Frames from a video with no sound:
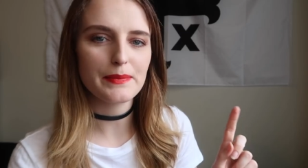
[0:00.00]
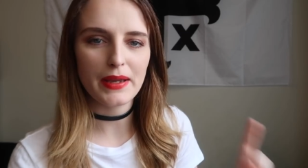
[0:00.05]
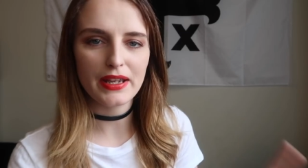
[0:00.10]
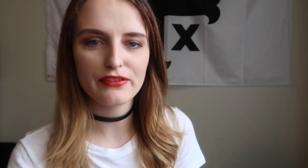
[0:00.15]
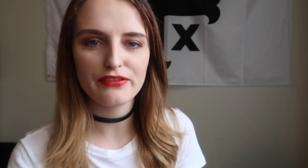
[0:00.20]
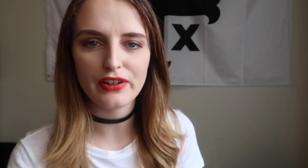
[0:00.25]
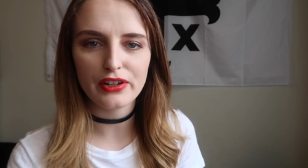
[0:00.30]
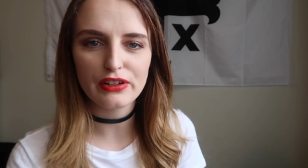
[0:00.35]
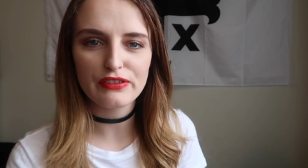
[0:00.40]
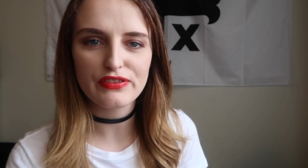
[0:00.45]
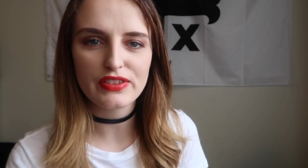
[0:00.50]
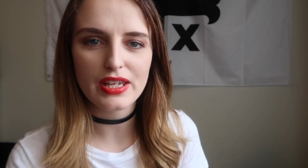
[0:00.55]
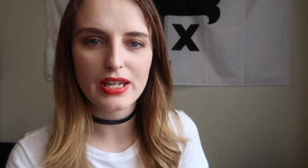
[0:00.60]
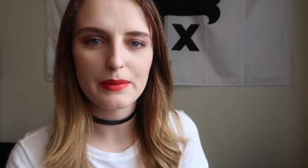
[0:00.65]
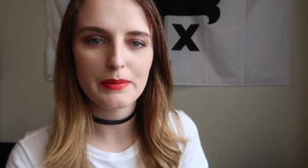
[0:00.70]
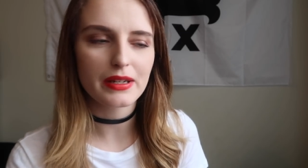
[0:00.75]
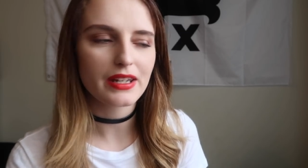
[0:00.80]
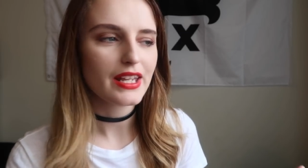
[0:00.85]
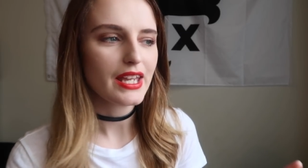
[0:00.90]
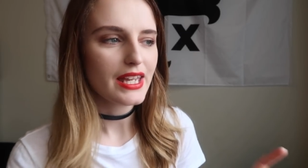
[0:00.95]
to make fun of
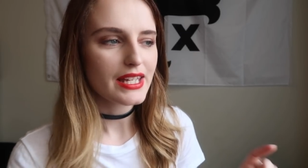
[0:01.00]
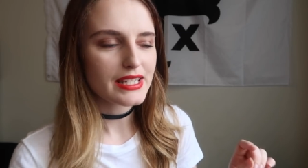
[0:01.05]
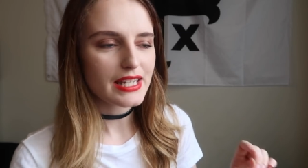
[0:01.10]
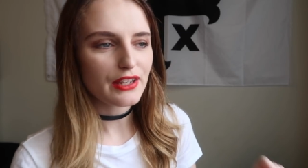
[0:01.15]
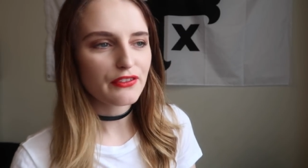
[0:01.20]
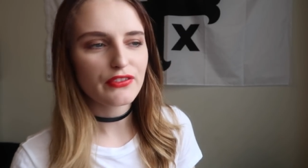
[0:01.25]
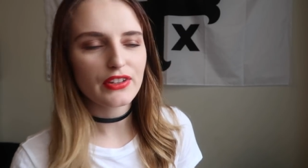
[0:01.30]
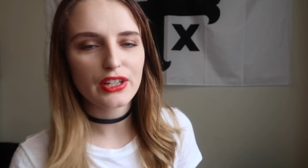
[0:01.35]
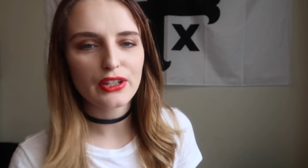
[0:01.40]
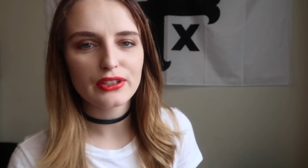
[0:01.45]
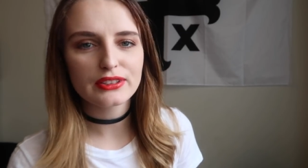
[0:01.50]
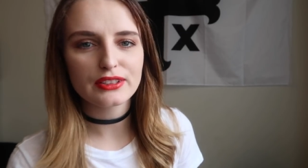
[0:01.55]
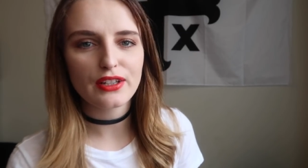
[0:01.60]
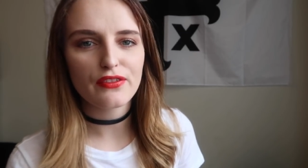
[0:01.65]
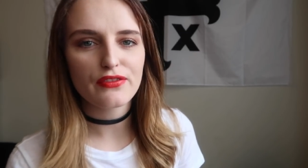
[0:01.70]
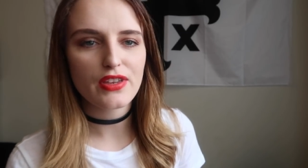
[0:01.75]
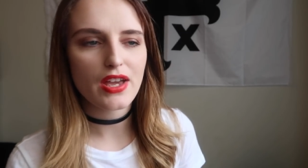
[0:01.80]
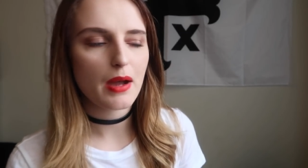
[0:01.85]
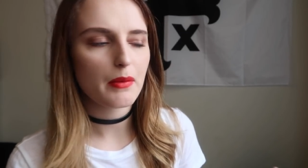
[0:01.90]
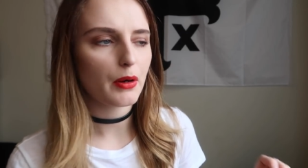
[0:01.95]
them and take videos
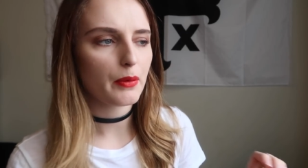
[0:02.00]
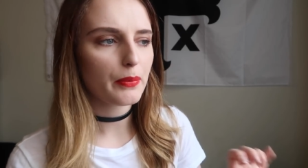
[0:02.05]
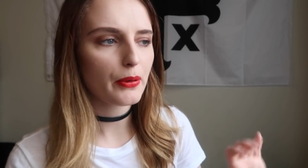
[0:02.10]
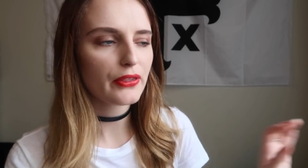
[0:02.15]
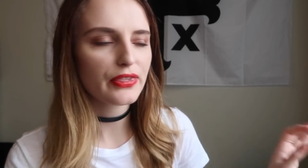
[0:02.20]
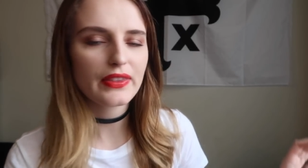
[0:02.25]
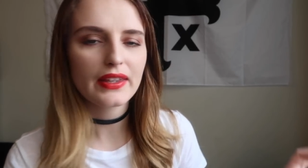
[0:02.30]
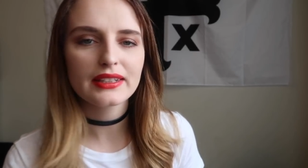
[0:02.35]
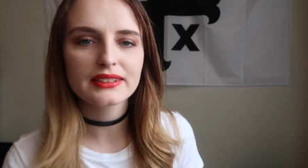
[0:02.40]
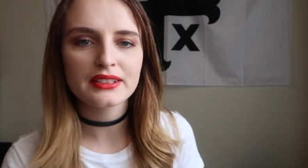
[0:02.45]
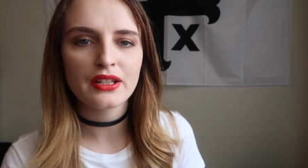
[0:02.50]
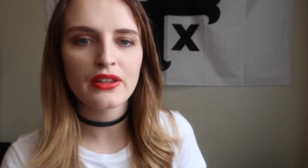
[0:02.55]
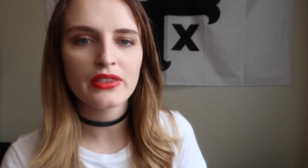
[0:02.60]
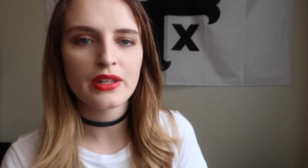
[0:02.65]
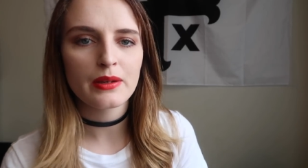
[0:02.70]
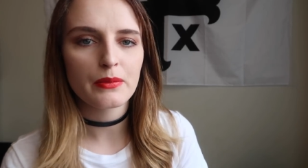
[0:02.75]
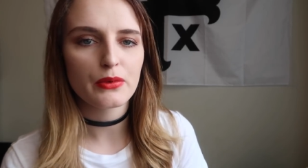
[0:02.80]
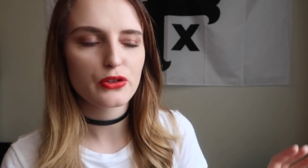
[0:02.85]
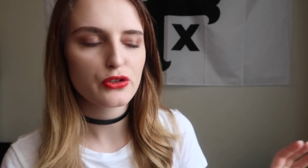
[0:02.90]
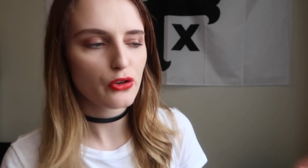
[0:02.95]
of them or put things on
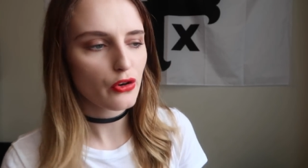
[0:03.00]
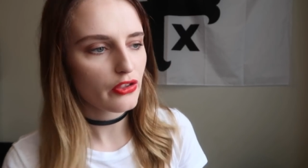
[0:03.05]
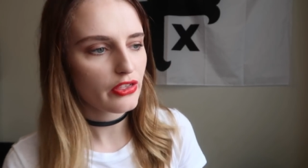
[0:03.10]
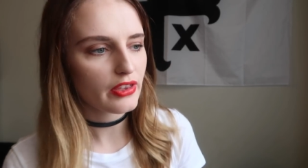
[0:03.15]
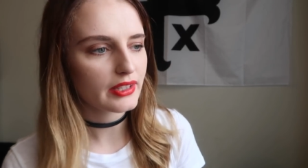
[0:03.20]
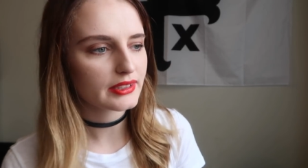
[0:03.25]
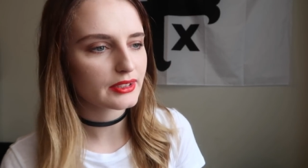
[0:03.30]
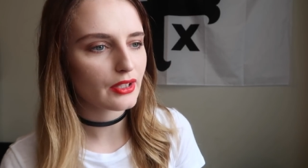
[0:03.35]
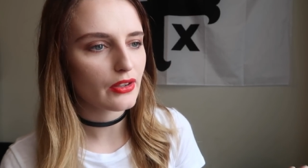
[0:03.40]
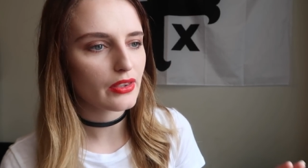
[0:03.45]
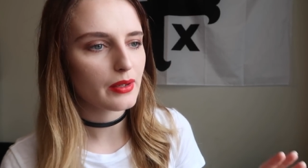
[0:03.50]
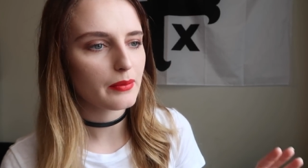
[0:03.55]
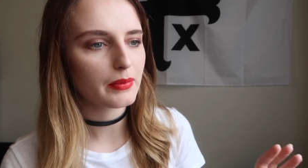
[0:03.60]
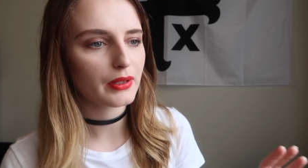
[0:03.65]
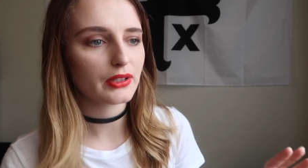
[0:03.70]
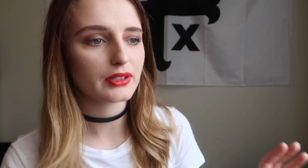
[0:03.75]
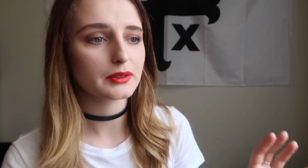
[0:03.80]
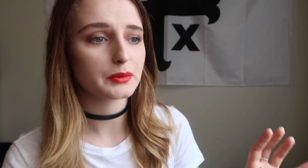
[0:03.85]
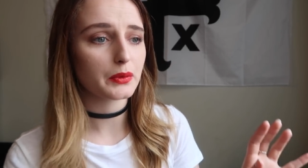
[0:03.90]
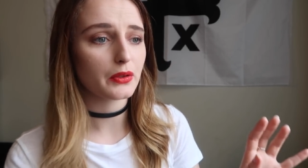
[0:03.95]
them or draw things on them
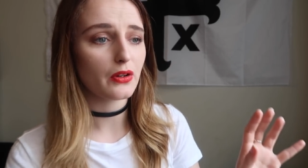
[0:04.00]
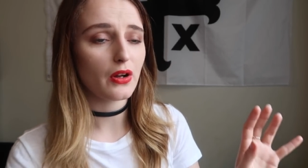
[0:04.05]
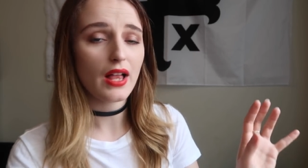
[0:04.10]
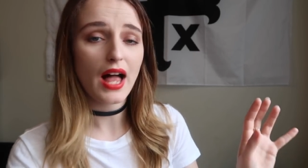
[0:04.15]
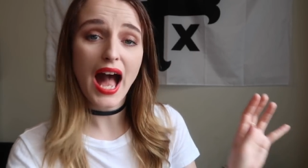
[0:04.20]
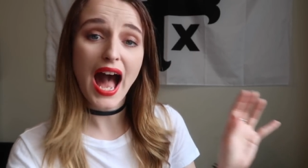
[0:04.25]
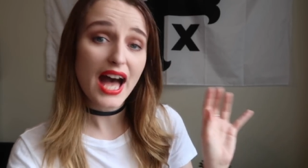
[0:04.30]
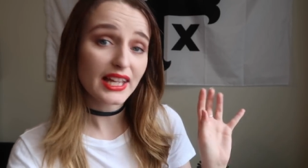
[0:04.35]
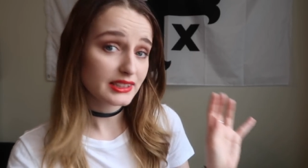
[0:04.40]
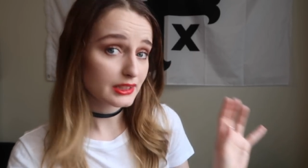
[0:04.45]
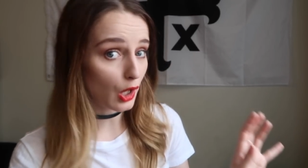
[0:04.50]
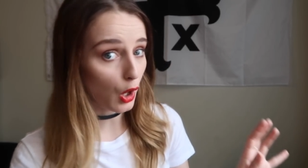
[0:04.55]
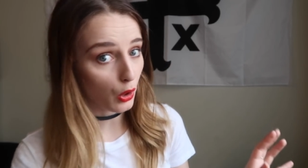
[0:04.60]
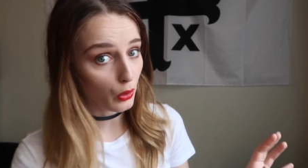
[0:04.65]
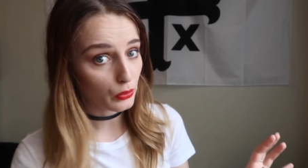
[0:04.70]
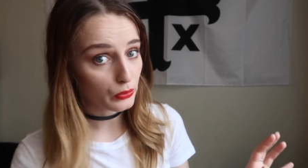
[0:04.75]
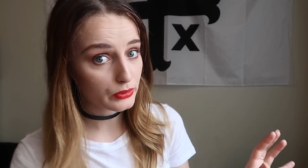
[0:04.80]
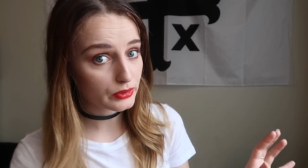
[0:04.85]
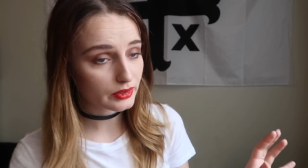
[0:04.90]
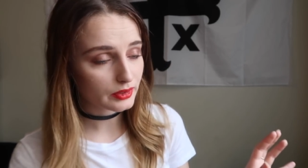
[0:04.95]
because we're all
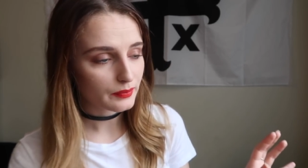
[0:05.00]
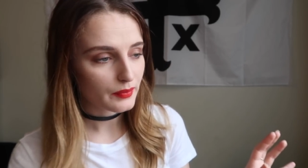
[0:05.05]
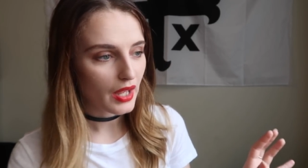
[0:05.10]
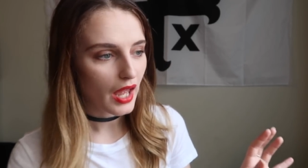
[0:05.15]
assholes.